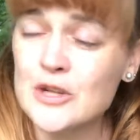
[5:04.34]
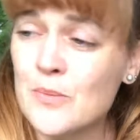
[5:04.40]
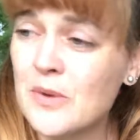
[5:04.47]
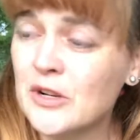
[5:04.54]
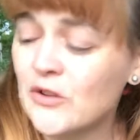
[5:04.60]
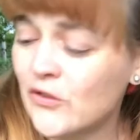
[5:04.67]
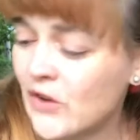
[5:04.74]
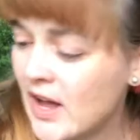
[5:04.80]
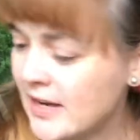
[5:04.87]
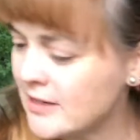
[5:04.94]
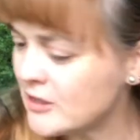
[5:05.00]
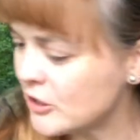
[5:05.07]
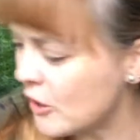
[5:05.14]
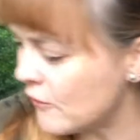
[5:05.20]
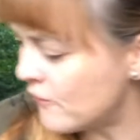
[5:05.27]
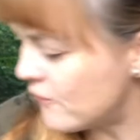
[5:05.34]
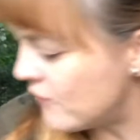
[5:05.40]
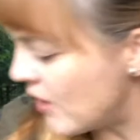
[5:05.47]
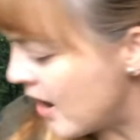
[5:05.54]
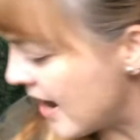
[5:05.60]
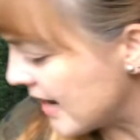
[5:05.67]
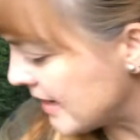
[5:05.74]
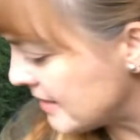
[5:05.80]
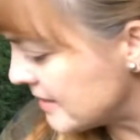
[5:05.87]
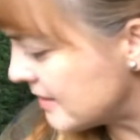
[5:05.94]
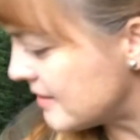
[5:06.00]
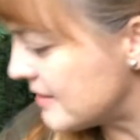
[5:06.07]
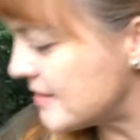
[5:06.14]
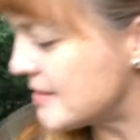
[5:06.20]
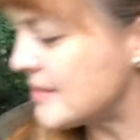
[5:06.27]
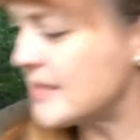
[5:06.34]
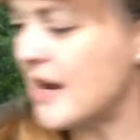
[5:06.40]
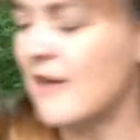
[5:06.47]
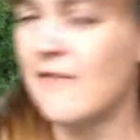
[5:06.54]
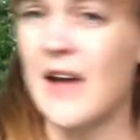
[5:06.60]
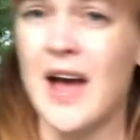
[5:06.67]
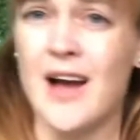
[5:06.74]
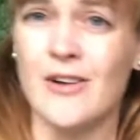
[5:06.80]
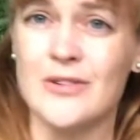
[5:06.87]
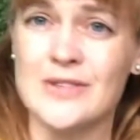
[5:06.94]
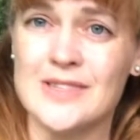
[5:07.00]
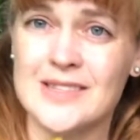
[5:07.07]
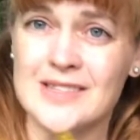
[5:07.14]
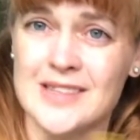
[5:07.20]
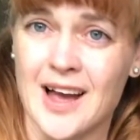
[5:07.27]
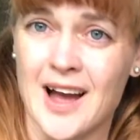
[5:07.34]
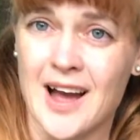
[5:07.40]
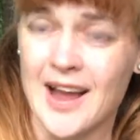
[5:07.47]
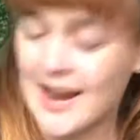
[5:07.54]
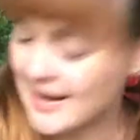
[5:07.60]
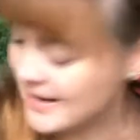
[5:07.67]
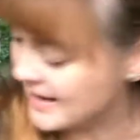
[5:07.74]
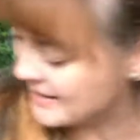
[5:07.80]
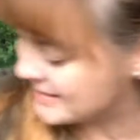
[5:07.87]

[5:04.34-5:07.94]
much fun to go find this stuff outside and